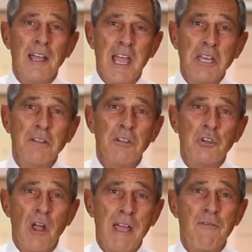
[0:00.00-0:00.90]
end of the
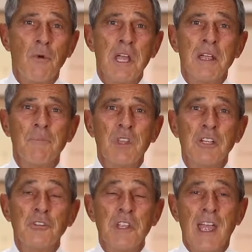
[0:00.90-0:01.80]
driveway
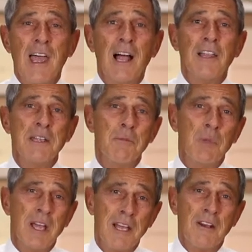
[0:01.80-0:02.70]
into the alley.
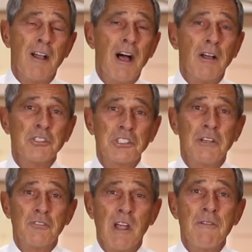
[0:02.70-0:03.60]
Behind our house,
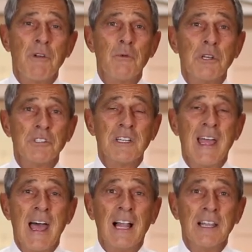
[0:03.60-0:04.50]
our driveway was
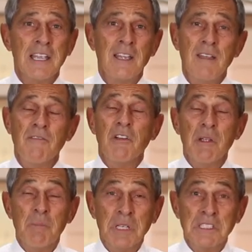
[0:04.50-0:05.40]
an alley,
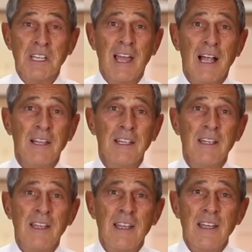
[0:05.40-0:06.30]
very busy alley.
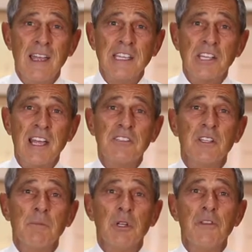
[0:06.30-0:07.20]
And she got
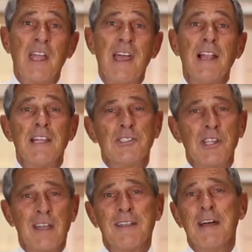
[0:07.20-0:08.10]
to the middle of the alley and
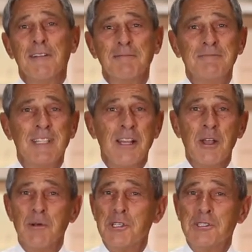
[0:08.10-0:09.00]
sat down. I
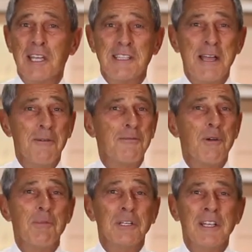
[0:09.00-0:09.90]
don't know what she sat down
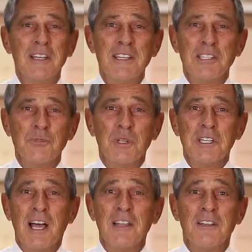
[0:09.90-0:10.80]
for, but she just
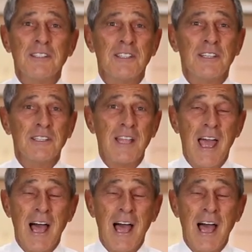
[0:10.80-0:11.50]
went down in the